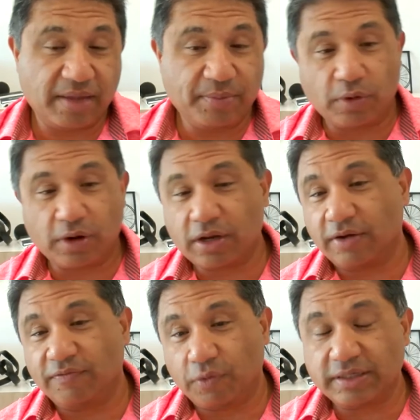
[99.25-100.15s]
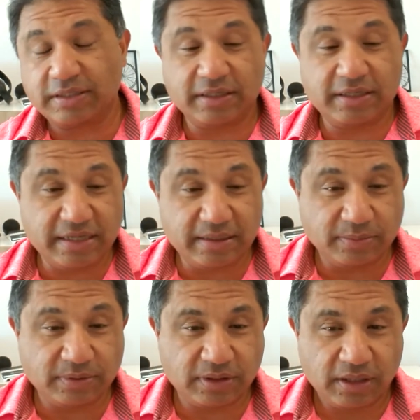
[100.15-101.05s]
been working on voice and
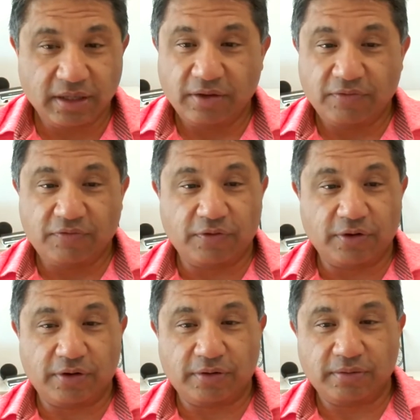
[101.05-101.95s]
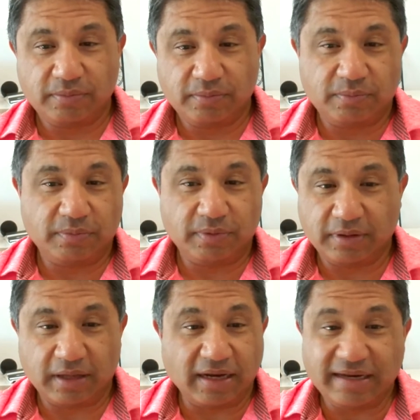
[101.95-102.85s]
Teams for
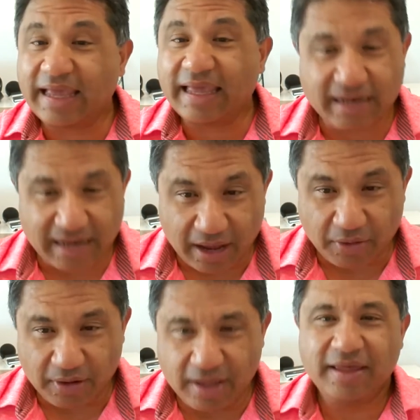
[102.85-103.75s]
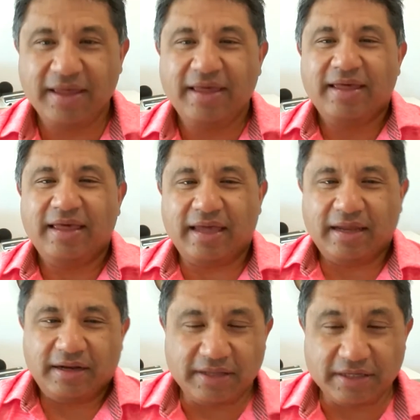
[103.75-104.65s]
a decade now,
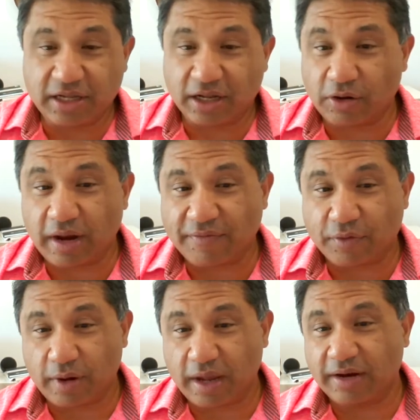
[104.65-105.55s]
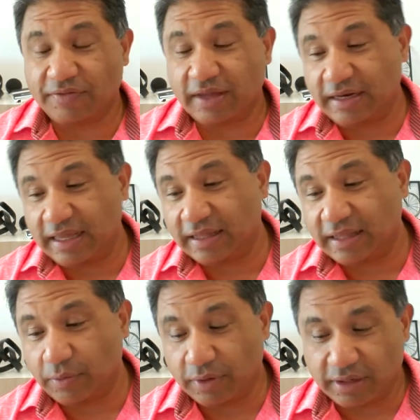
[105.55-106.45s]
and they still don't have it right. If they did,
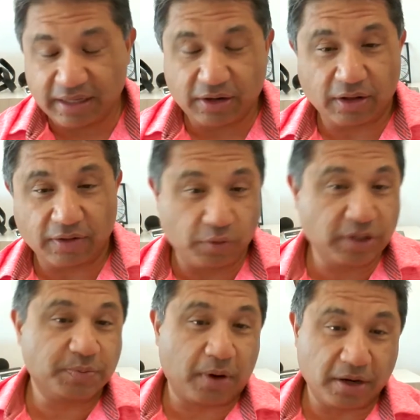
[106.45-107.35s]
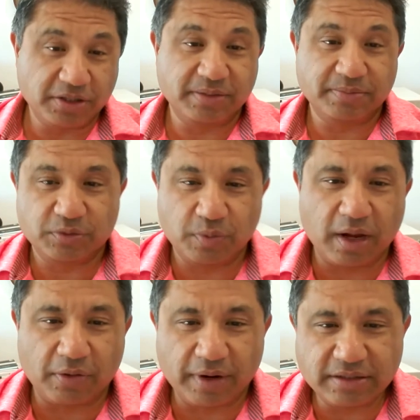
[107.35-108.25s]
they wouldn't need all the voice partnerships as
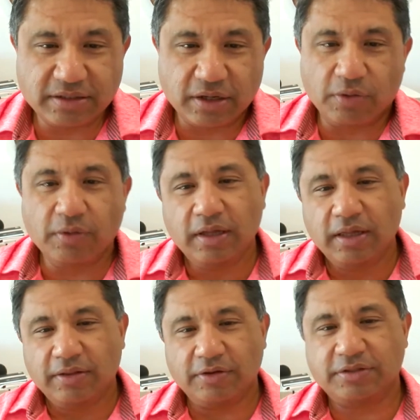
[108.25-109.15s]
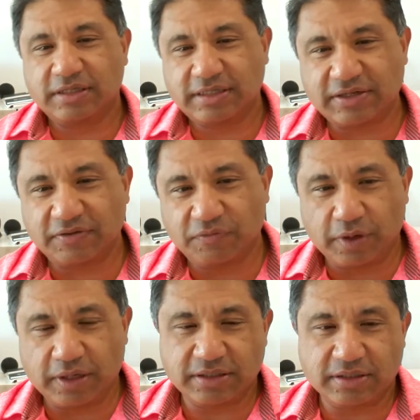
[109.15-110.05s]
well, right? So their success in
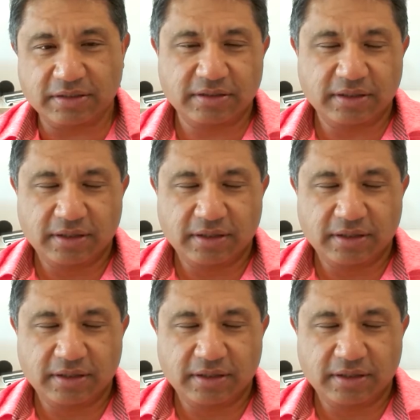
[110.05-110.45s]
voice is,